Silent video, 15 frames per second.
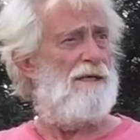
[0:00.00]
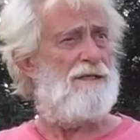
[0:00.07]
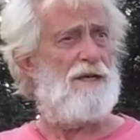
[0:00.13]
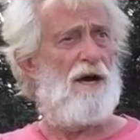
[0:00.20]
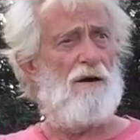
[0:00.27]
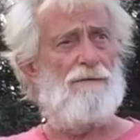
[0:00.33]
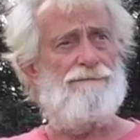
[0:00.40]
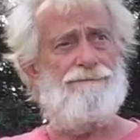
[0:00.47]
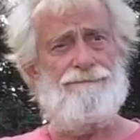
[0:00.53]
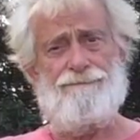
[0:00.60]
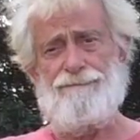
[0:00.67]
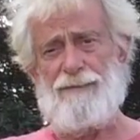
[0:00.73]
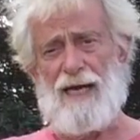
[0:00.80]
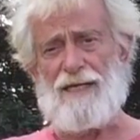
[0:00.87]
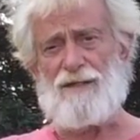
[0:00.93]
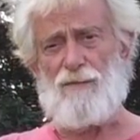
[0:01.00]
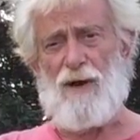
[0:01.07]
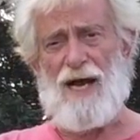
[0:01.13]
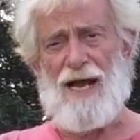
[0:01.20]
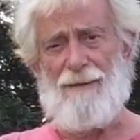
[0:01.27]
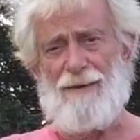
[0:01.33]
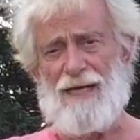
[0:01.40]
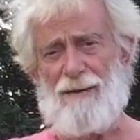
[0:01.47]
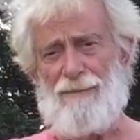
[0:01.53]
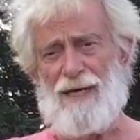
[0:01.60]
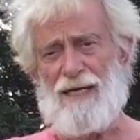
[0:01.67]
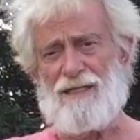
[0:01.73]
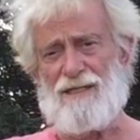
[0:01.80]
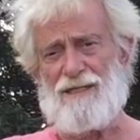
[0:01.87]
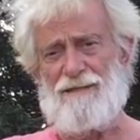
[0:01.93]
So that's why I'm in a
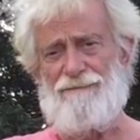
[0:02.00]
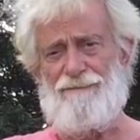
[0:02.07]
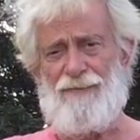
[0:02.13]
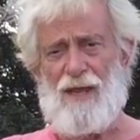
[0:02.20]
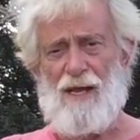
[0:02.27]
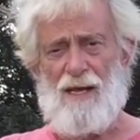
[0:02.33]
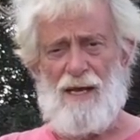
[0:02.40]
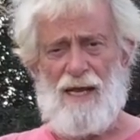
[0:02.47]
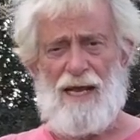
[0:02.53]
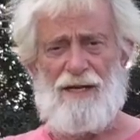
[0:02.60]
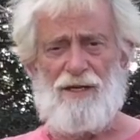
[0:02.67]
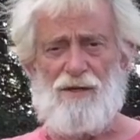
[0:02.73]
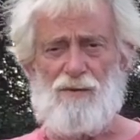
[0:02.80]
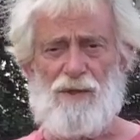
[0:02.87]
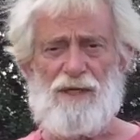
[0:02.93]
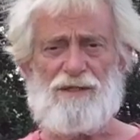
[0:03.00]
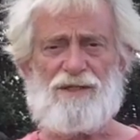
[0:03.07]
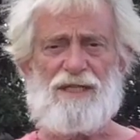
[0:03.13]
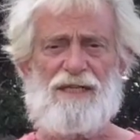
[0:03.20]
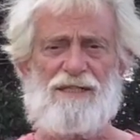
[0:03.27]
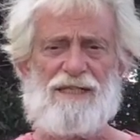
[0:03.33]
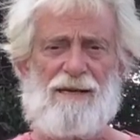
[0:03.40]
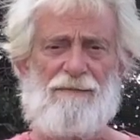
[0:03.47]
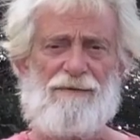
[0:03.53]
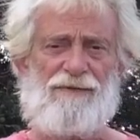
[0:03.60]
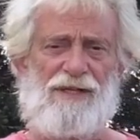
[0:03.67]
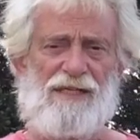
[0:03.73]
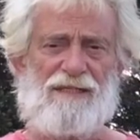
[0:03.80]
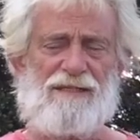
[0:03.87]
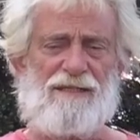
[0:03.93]
bus. And you will see some of
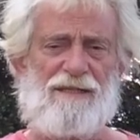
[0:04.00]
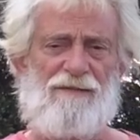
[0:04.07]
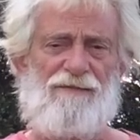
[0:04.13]
these